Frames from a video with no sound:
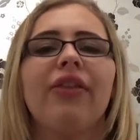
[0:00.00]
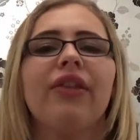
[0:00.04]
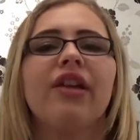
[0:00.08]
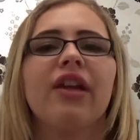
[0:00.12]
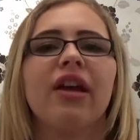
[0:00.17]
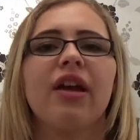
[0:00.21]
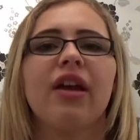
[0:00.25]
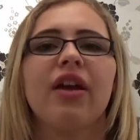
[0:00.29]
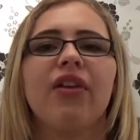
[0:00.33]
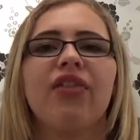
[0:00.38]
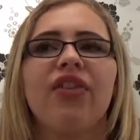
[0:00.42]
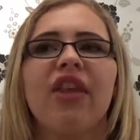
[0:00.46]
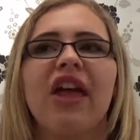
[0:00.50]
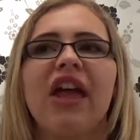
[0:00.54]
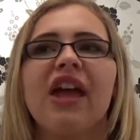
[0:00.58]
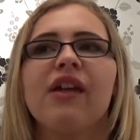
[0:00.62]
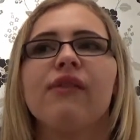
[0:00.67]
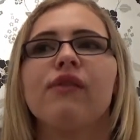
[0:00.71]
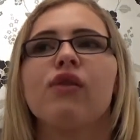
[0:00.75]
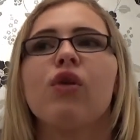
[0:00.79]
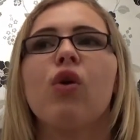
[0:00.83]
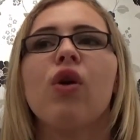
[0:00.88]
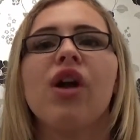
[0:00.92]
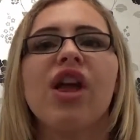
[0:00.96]
you know, because they
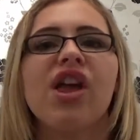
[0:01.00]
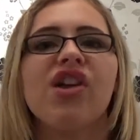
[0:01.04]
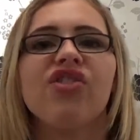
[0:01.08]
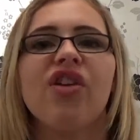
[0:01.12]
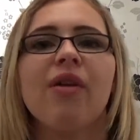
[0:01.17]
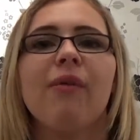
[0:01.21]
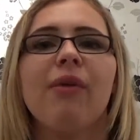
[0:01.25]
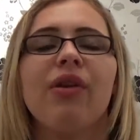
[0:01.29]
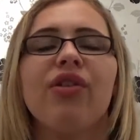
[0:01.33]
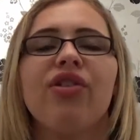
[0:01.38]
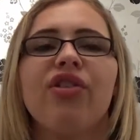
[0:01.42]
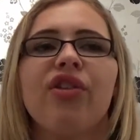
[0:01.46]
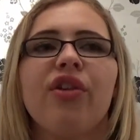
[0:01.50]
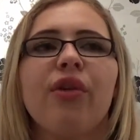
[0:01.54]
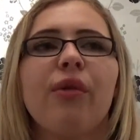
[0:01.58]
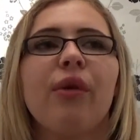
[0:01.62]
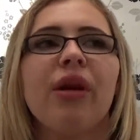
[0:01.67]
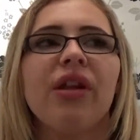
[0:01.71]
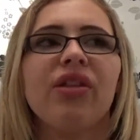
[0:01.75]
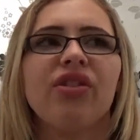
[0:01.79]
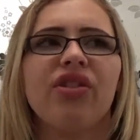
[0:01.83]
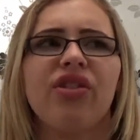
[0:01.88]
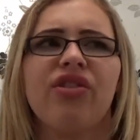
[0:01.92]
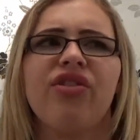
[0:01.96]
ain't got each other to
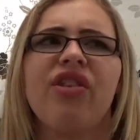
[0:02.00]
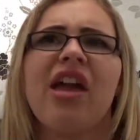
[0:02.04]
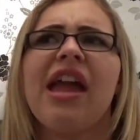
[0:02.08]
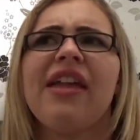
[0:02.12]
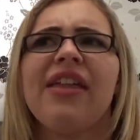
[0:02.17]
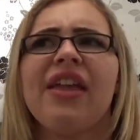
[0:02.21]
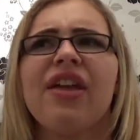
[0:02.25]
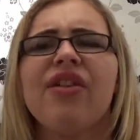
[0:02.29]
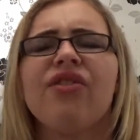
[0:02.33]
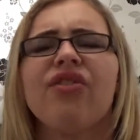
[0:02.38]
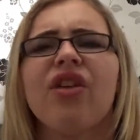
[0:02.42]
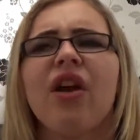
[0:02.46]
entertain each